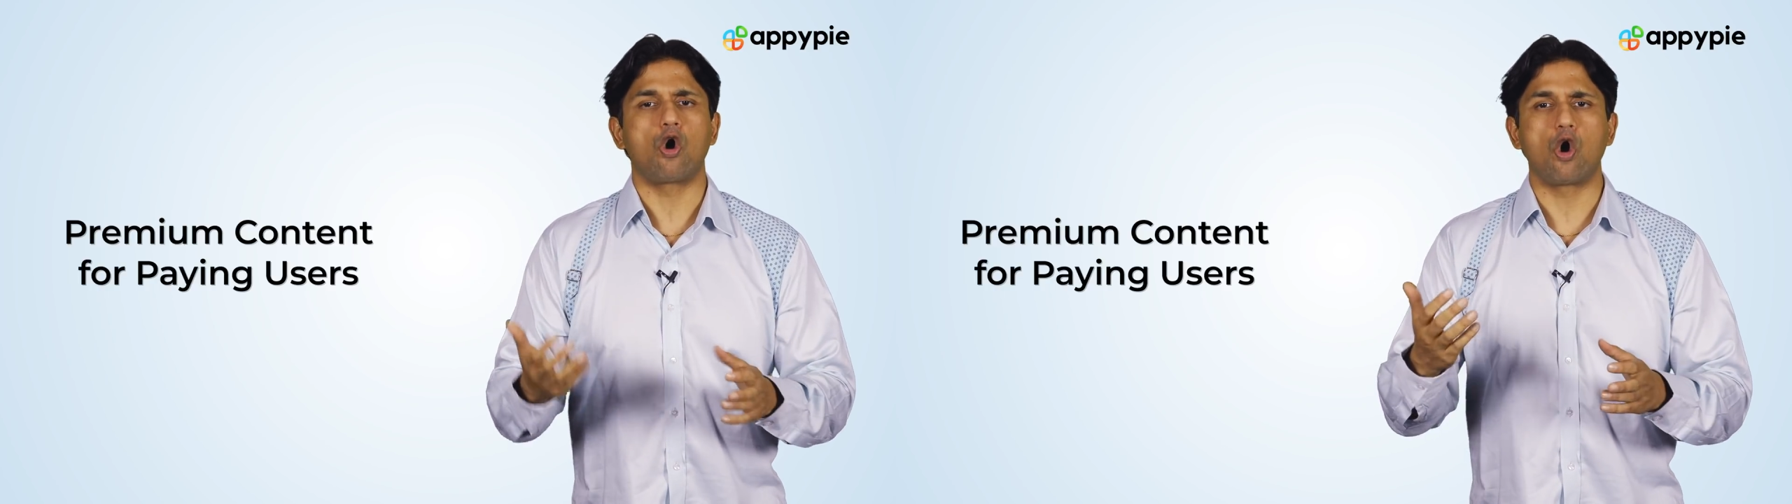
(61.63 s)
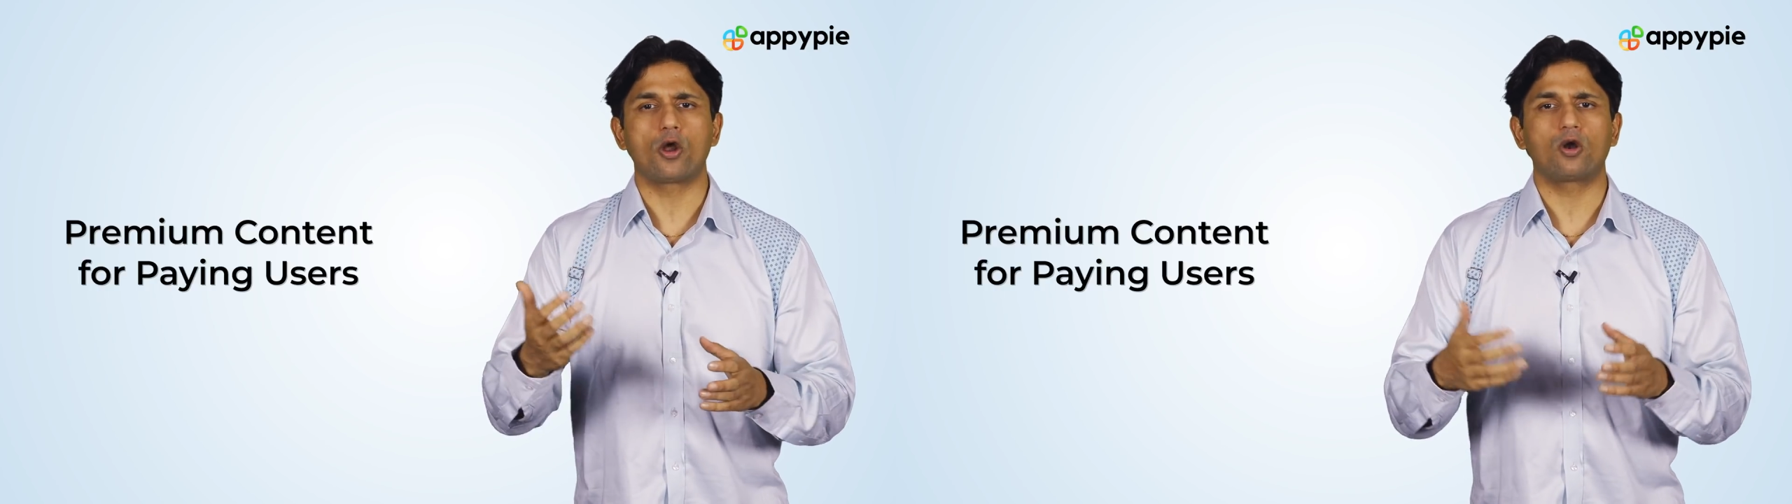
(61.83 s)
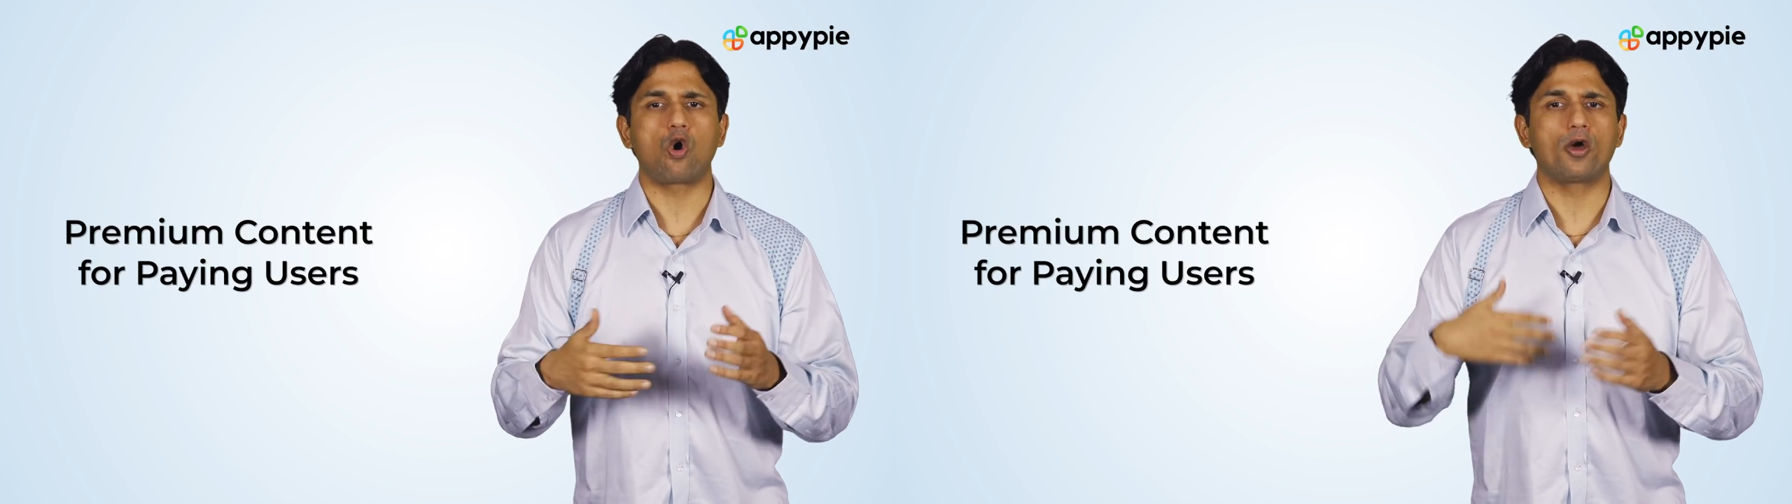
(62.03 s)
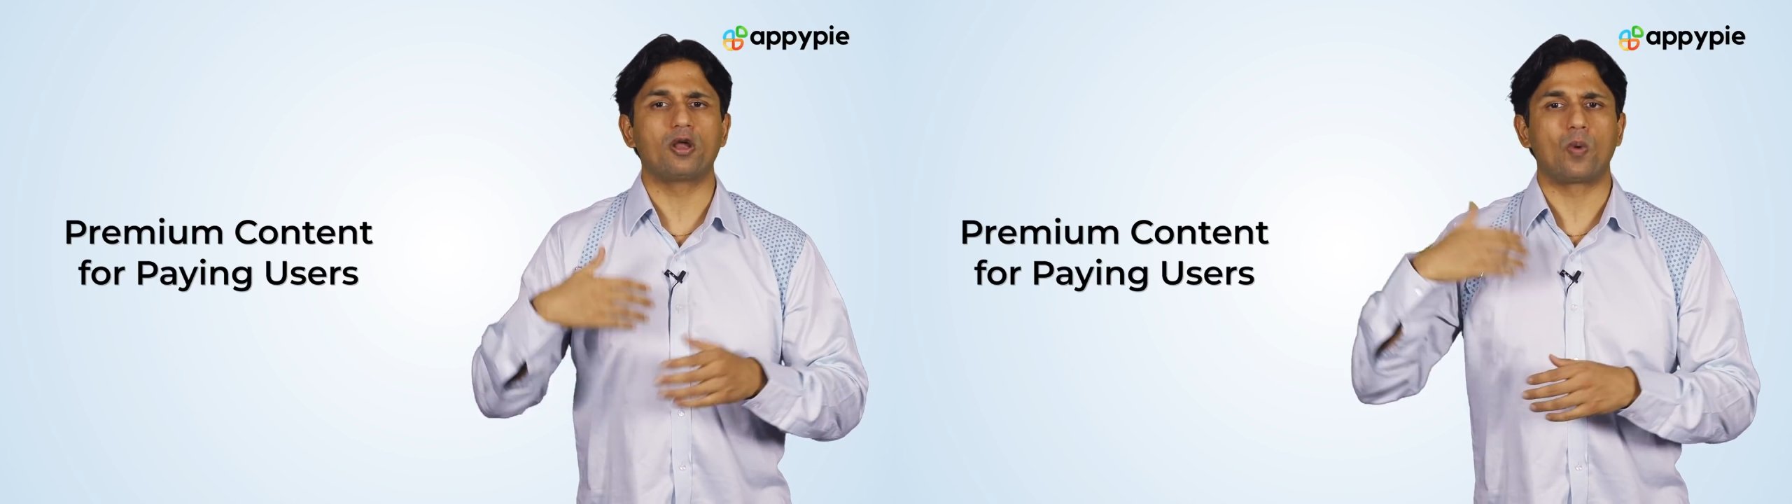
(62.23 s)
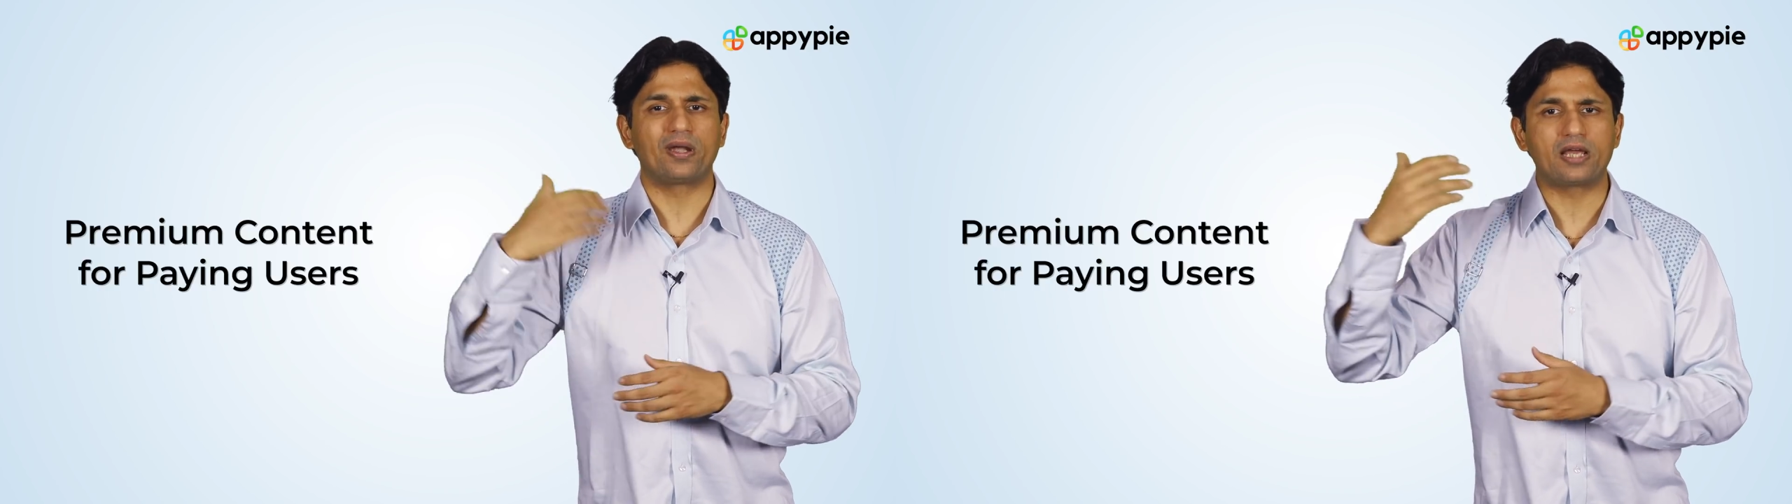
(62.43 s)
or on
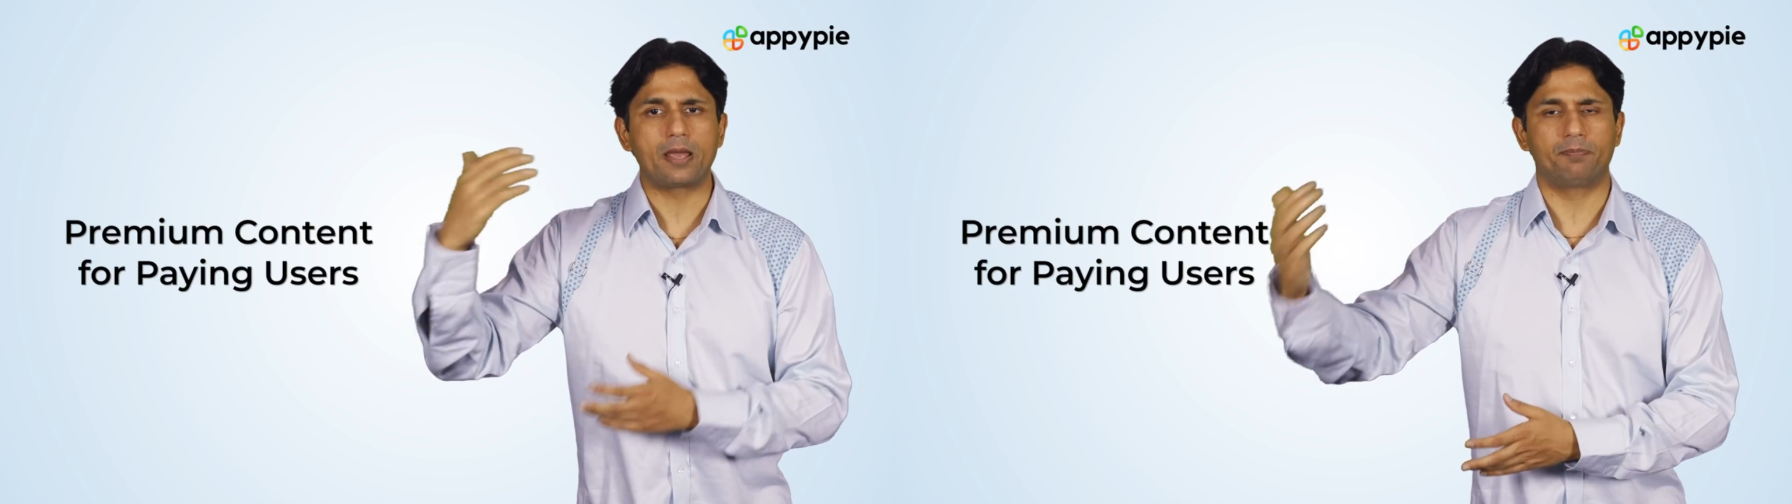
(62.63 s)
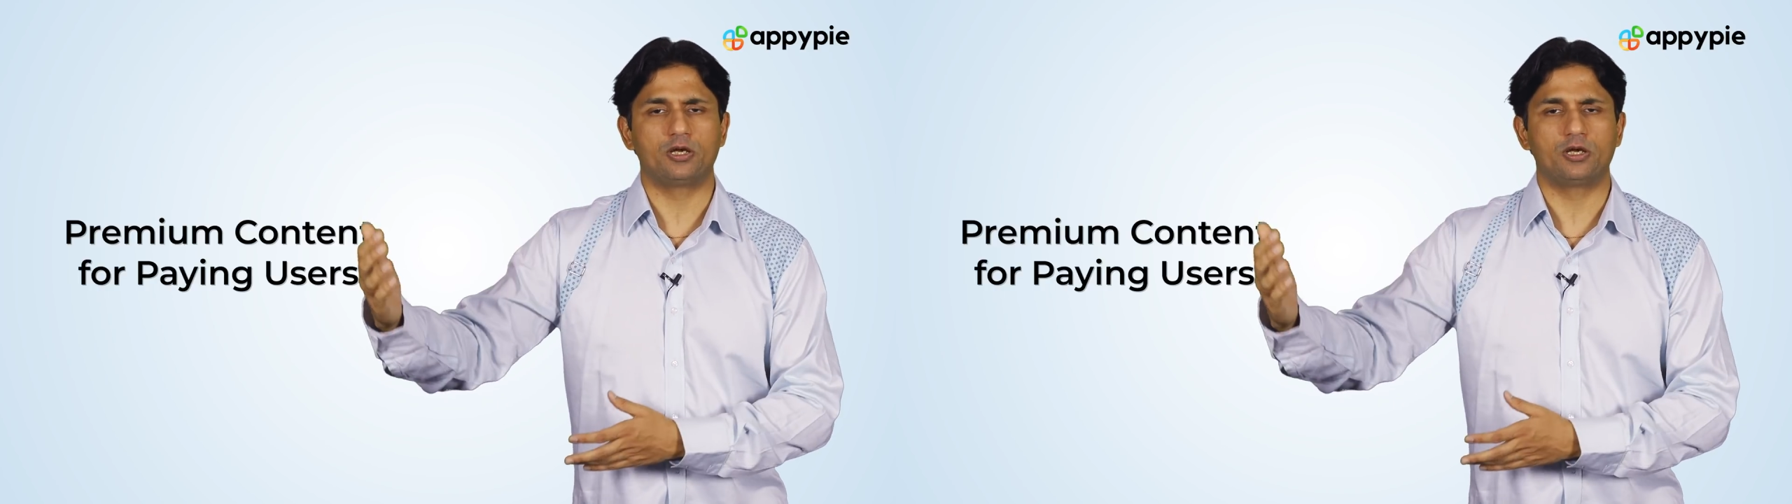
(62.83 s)
a one-time